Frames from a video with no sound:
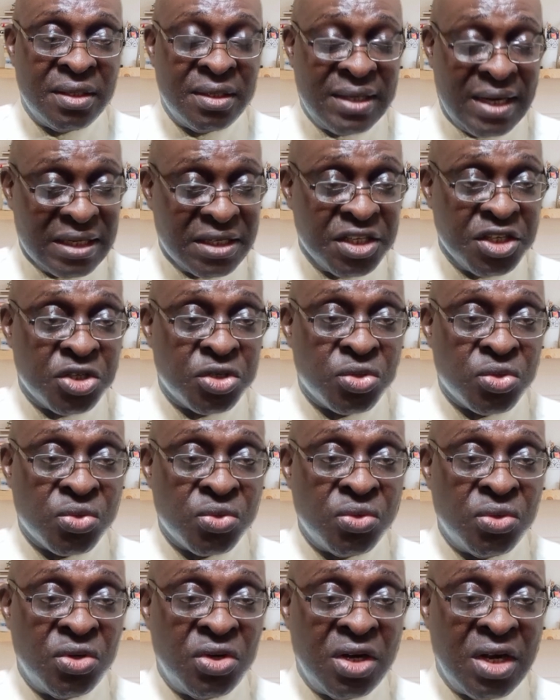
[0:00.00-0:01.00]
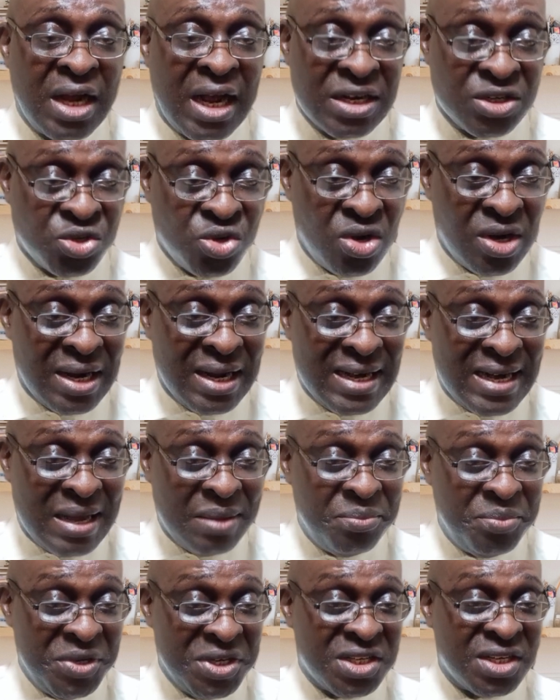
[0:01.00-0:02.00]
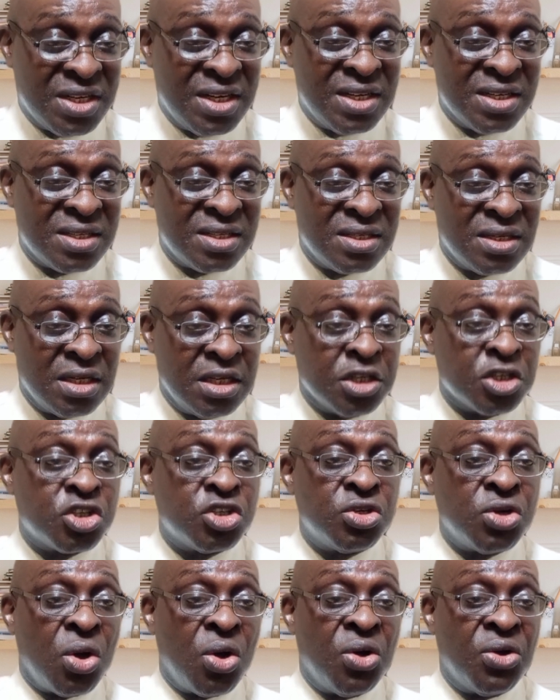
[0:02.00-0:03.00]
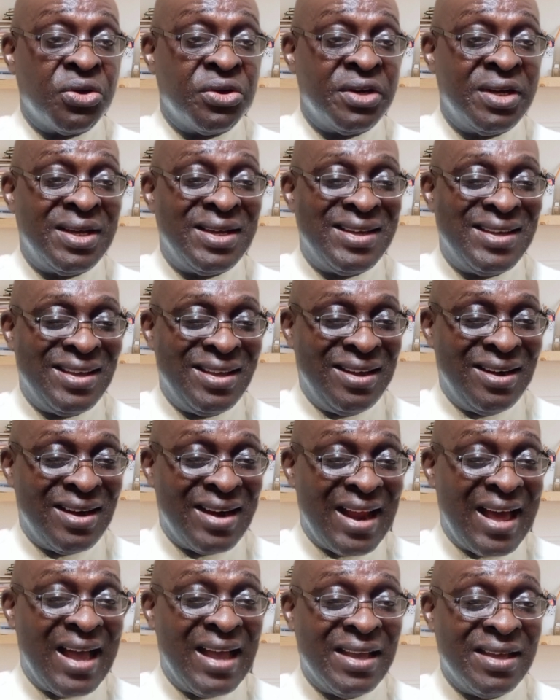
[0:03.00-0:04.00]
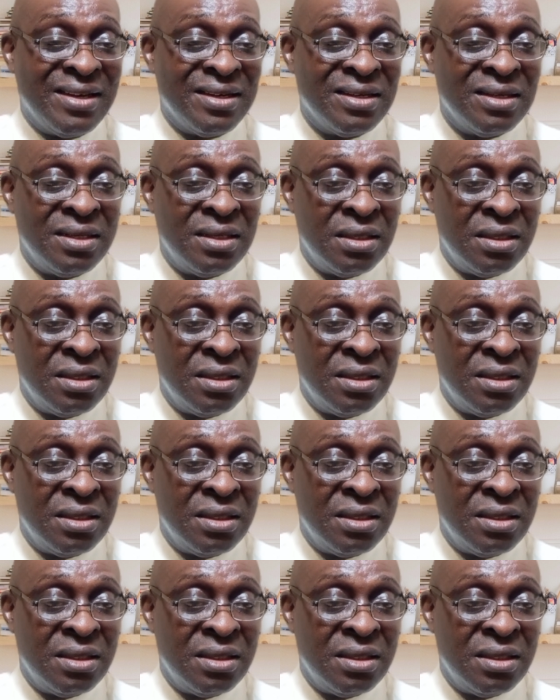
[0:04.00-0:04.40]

That is true, as long as that business is done in line